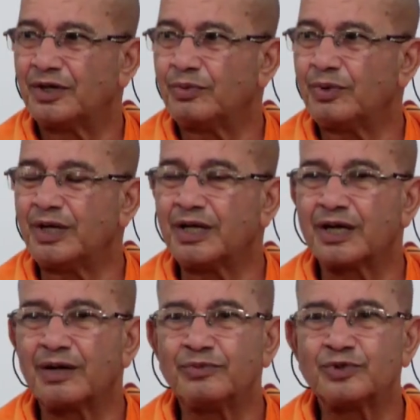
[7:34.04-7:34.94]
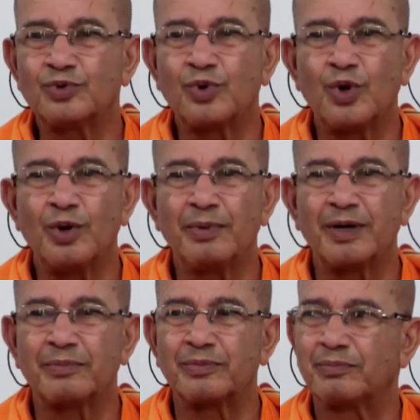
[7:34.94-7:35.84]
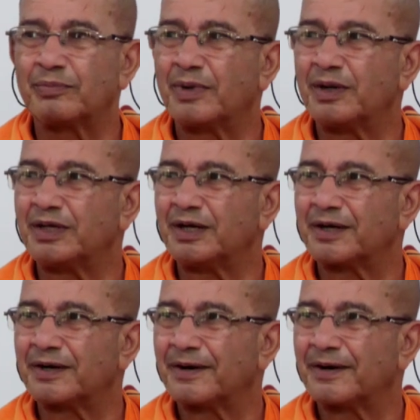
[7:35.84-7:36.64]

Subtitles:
When he comes to home and mother